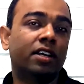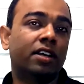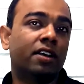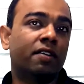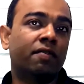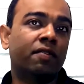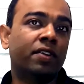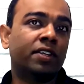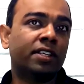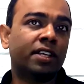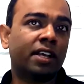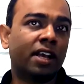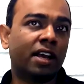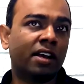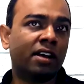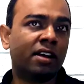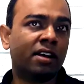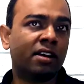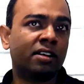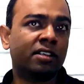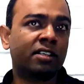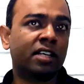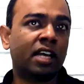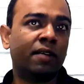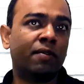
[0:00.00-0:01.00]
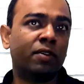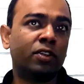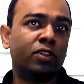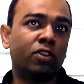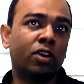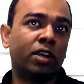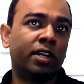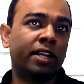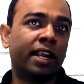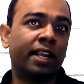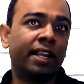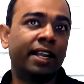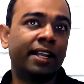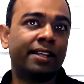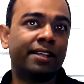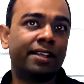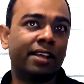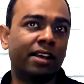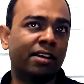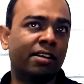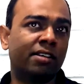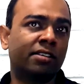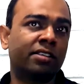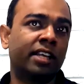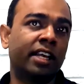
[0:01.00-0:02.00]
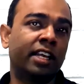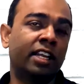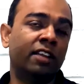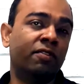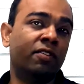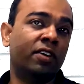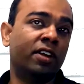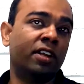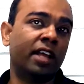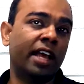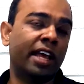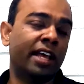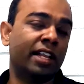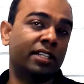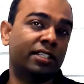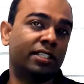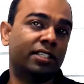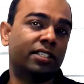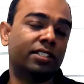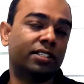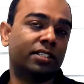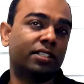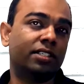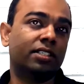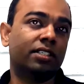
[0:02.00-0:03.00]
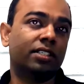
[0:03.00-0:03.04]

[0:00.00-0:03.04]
which I was not getting anywhere else